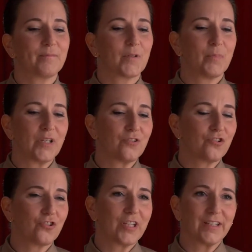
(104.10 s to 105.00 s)

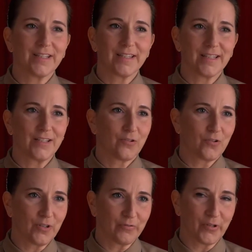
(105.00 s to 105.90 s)
pitch tendencies are
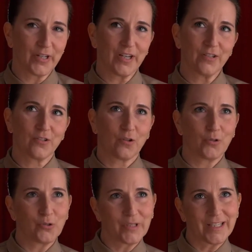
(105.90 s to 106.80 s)
different. So
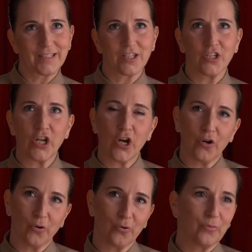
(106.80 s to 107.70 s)
you get to
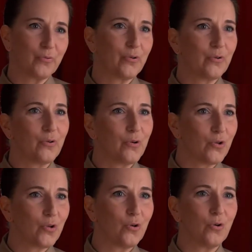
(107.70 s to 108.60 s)
know
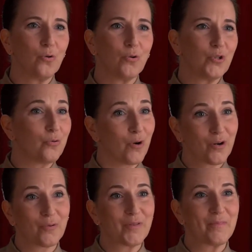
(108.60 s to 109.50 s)
who you
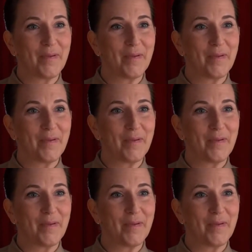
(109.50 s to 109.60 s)
work with